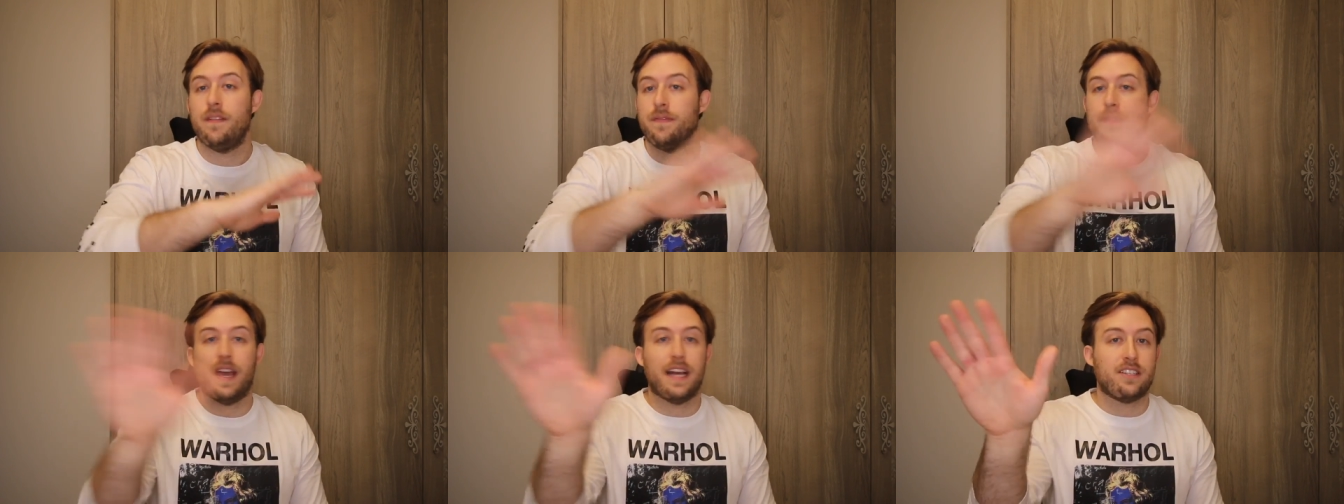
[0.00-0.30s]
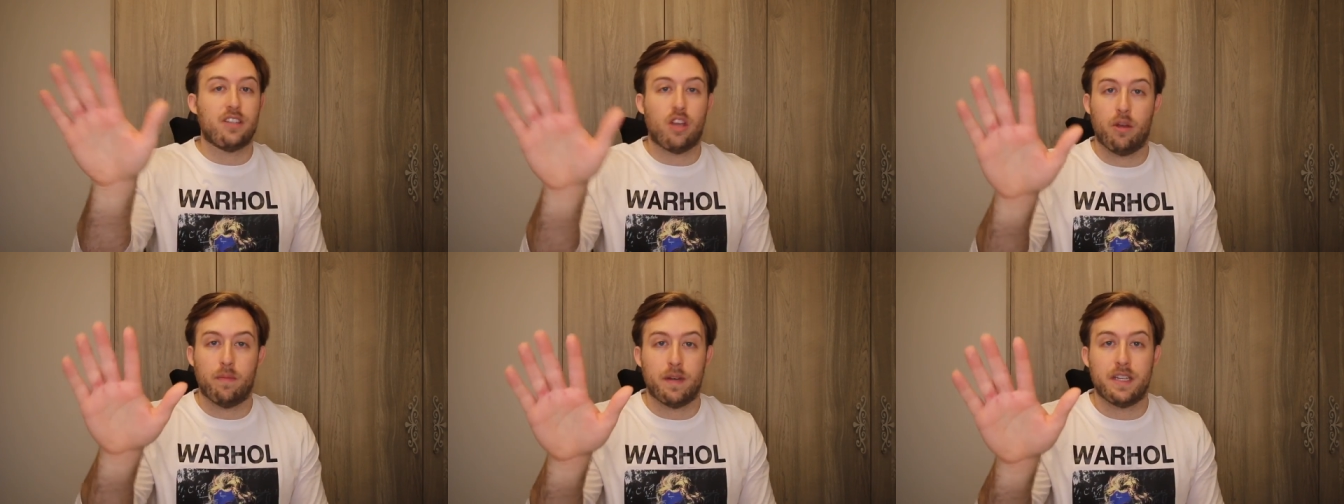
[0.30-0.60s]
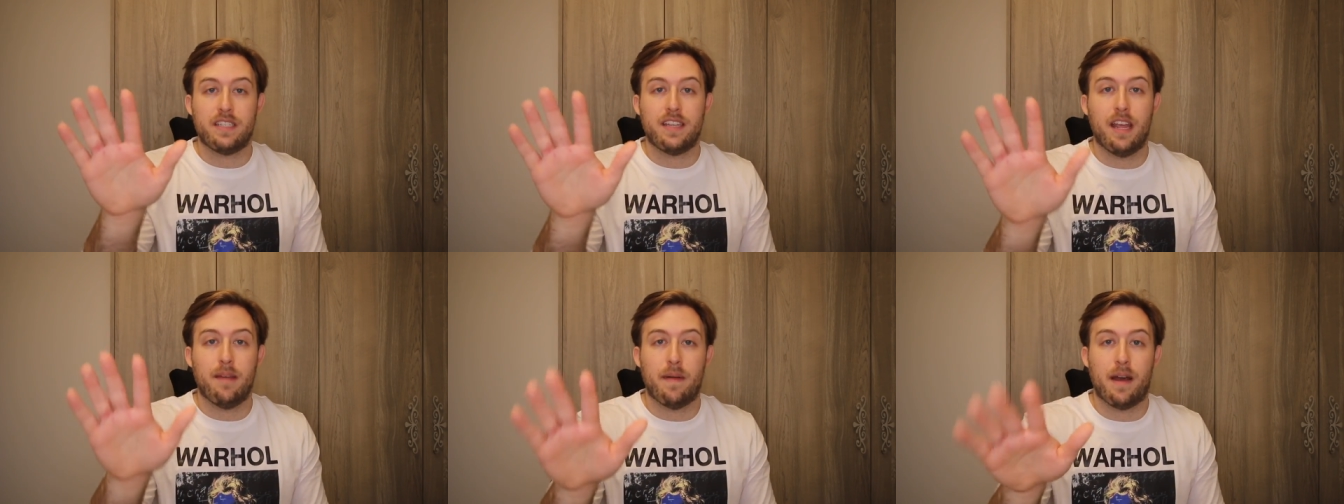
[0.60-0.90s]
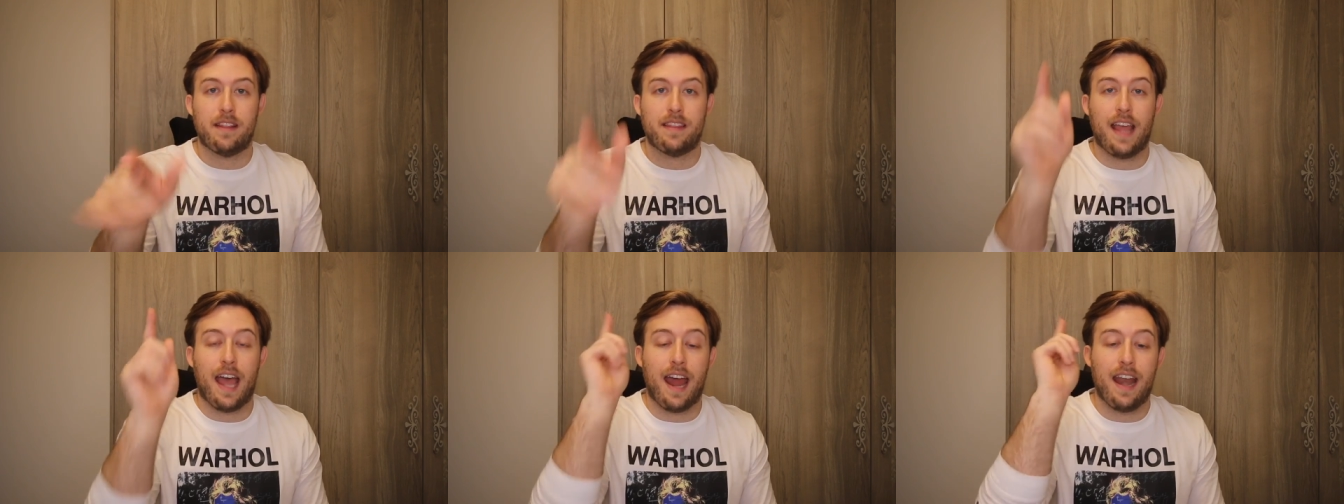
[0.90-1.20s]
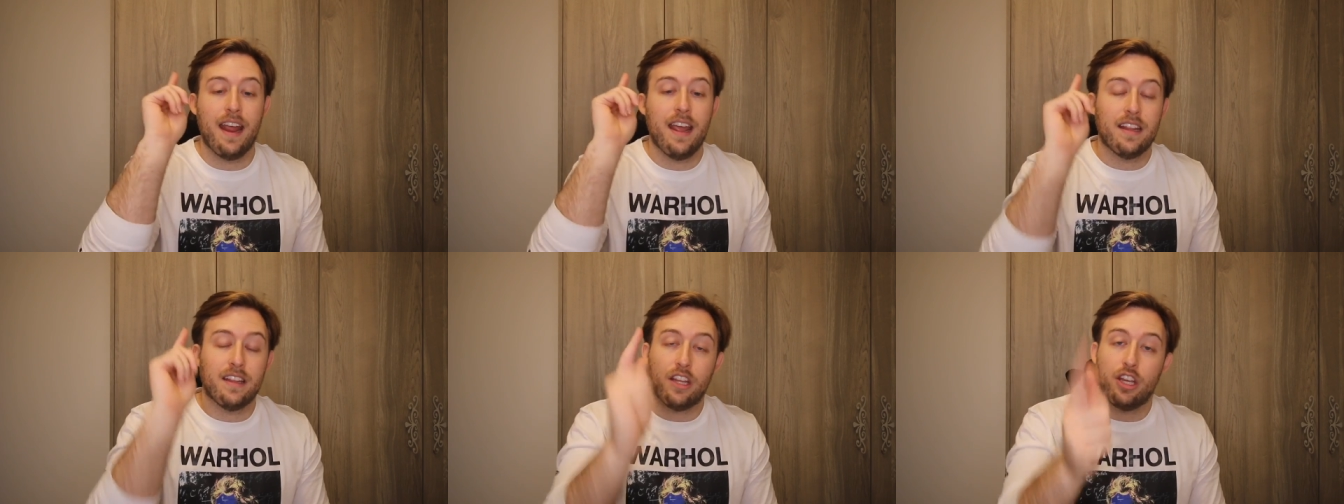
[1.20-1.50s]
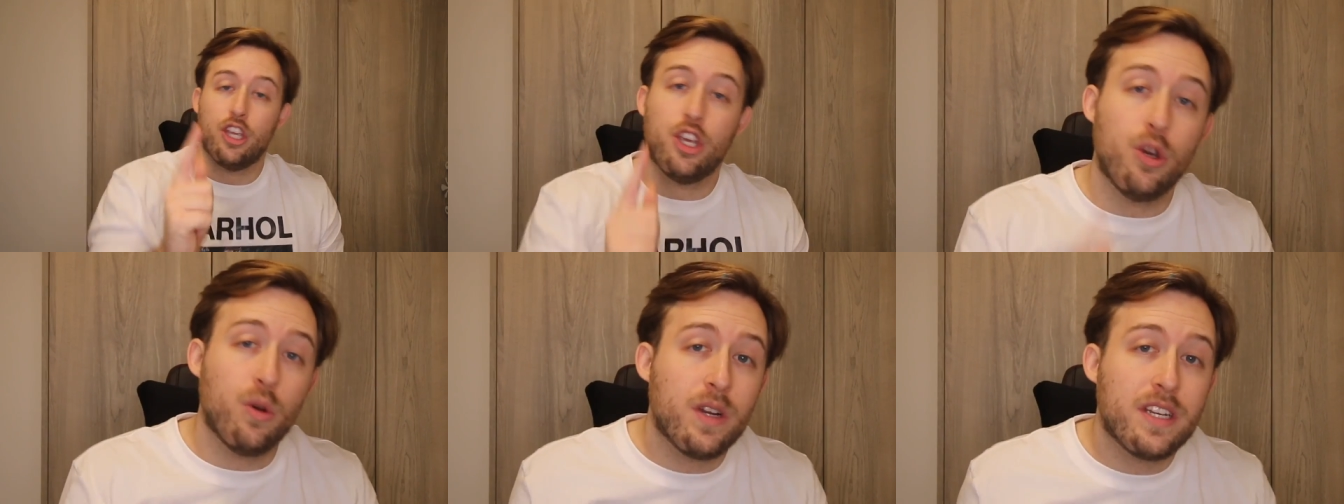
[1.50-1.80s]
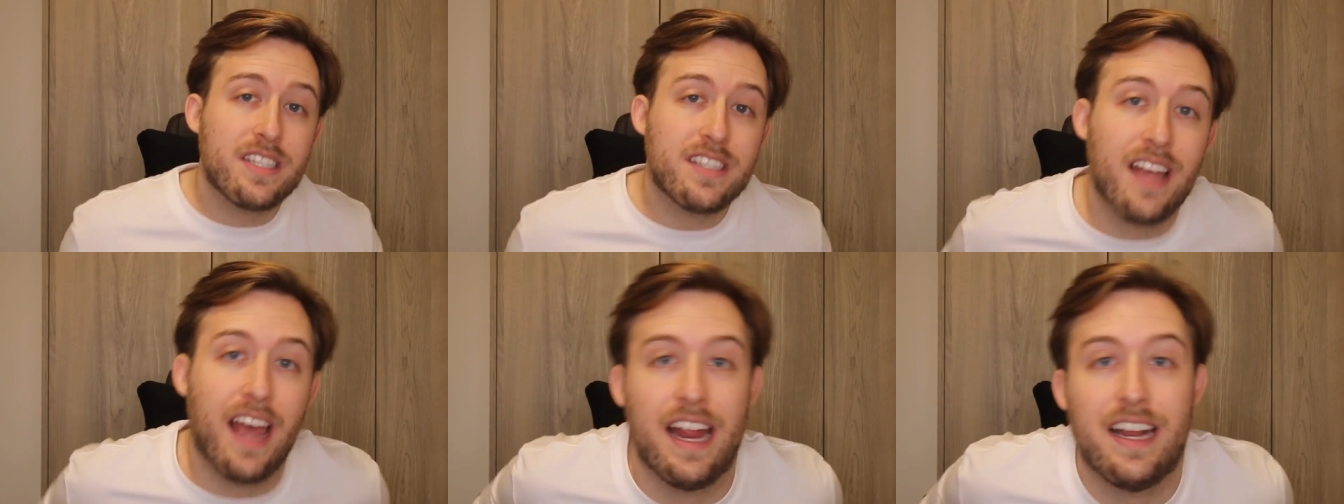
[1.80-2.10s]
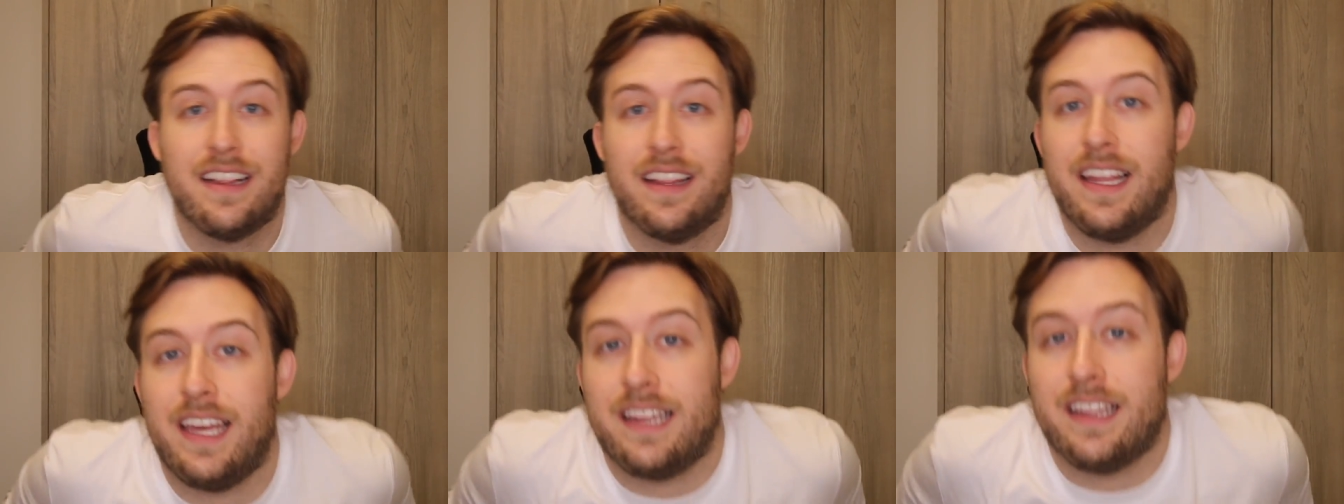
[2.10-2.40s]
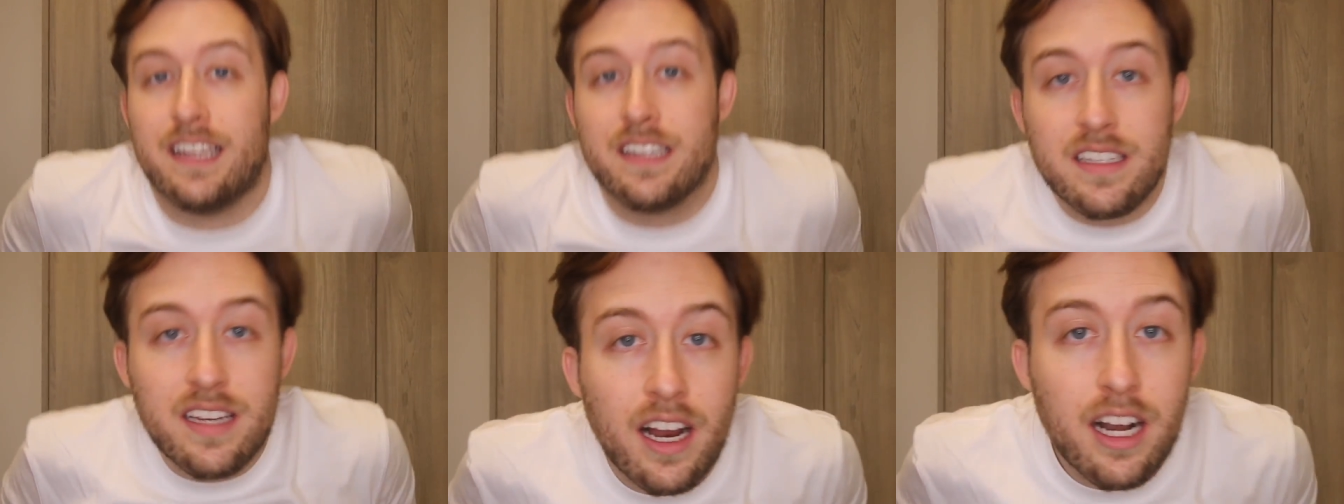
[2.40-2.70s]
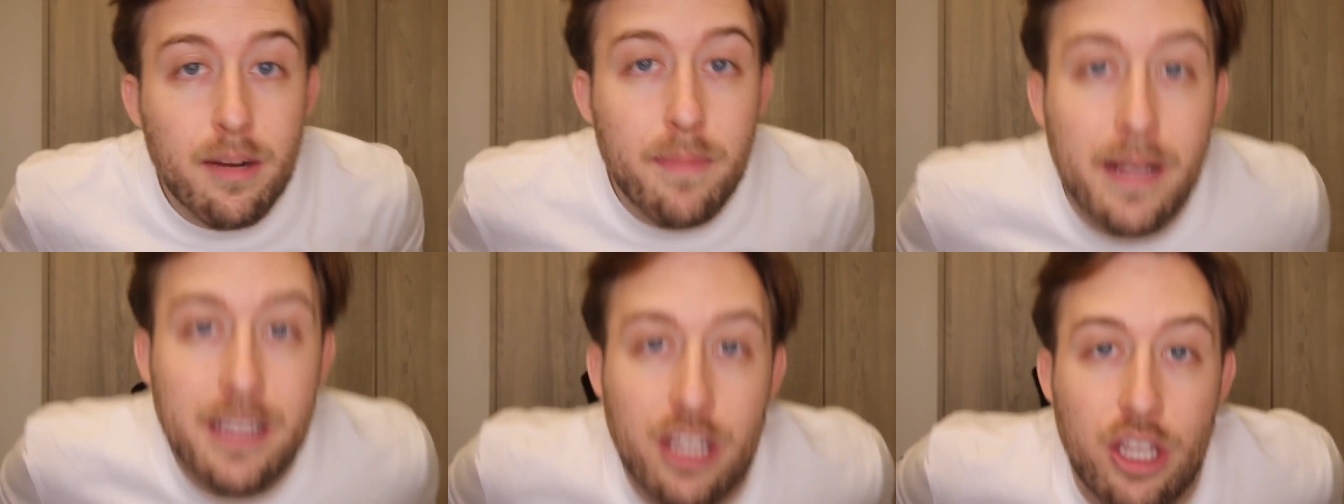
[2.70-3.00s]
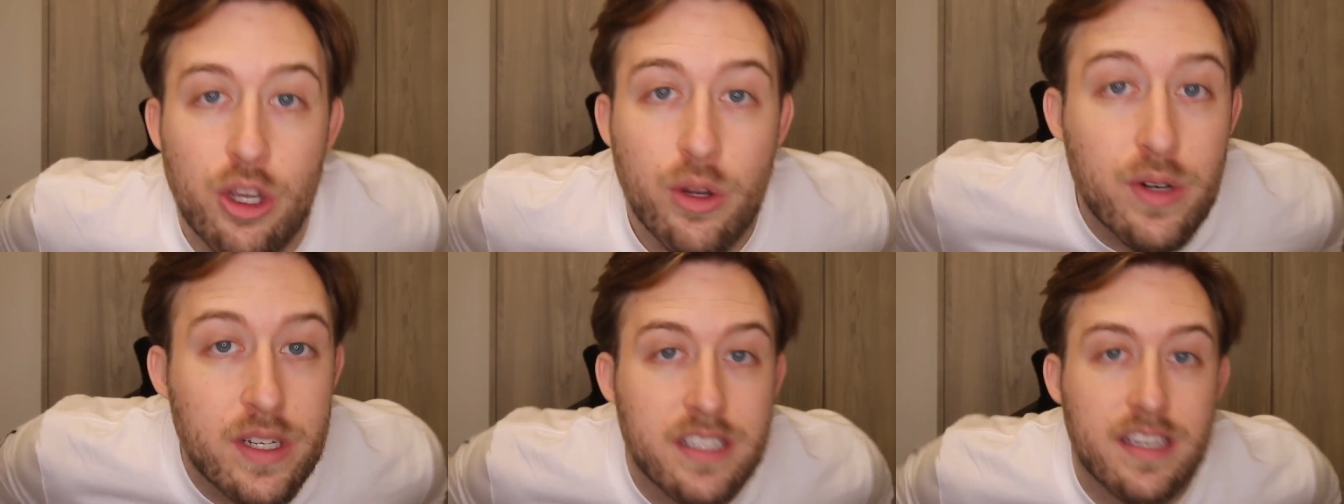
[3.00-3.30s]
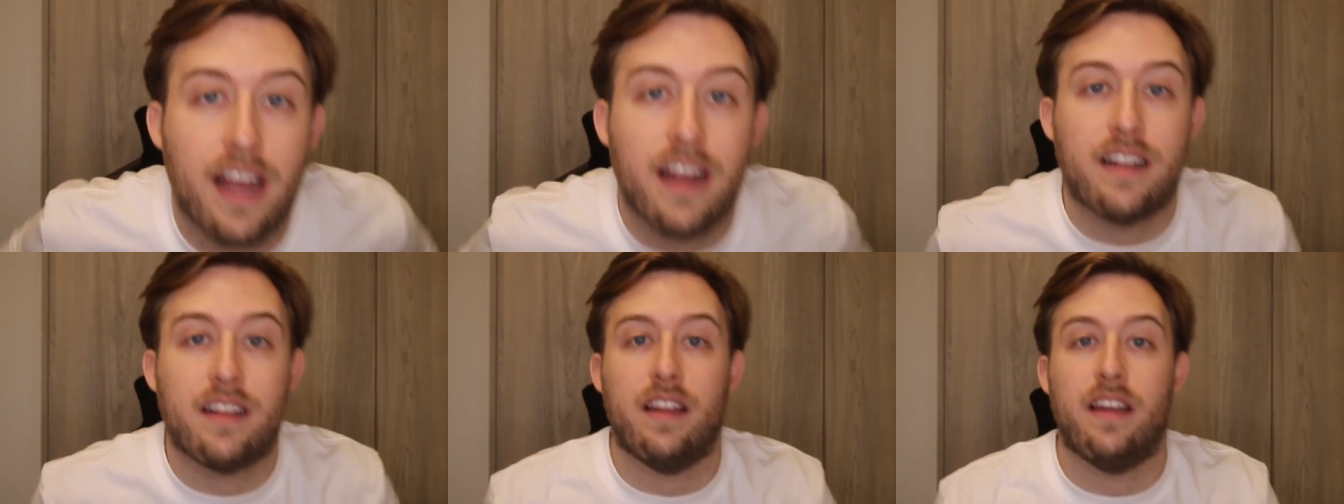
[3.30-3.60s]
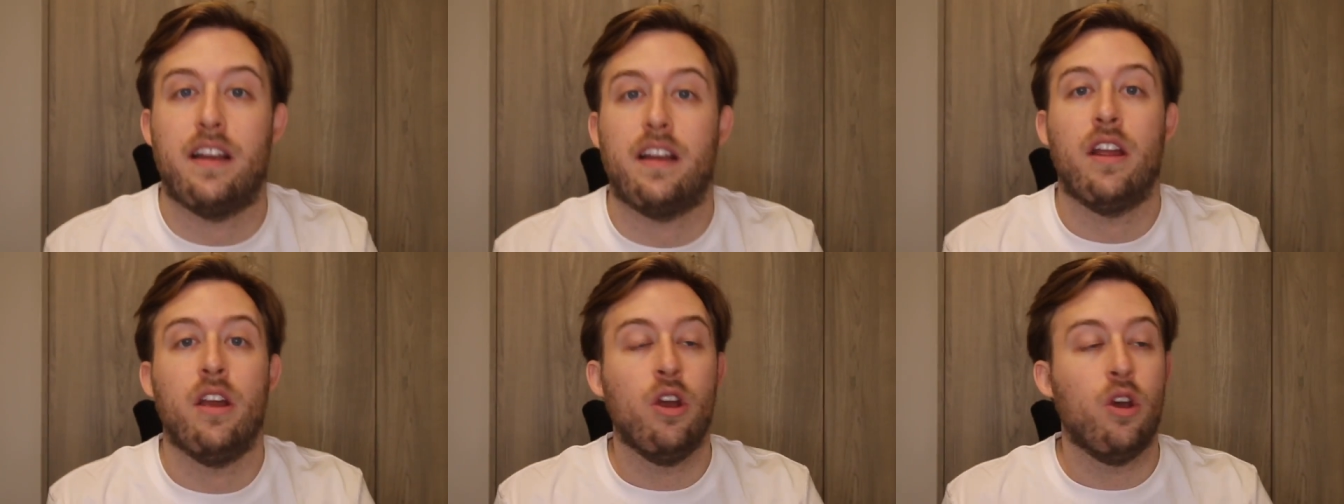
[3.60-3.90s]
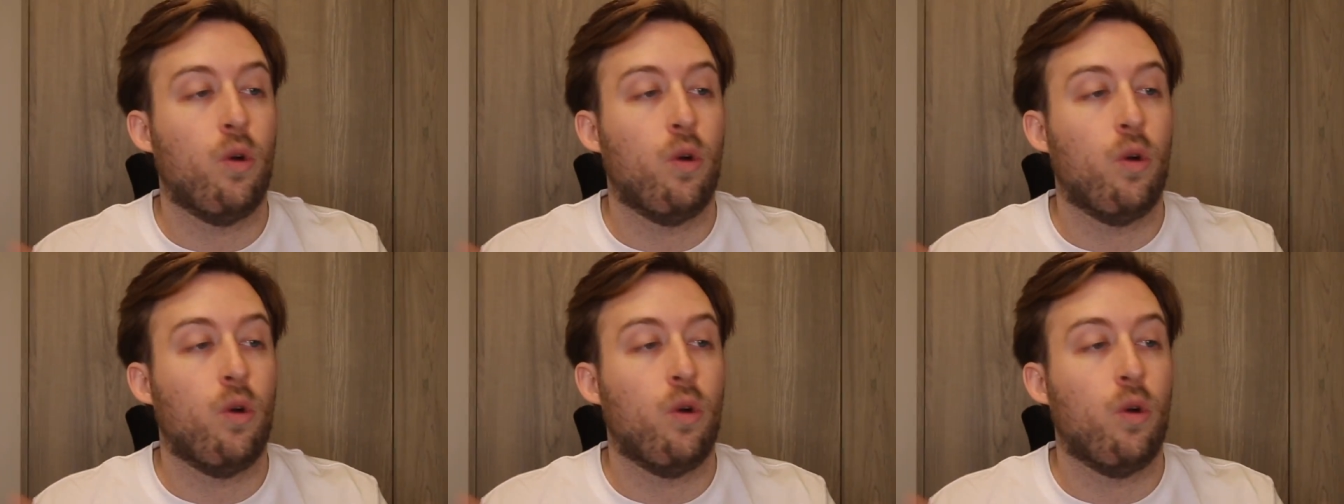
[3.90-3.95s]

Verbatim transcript: That's all I'm going to say about that. The unicycling, let's talk about the unicycling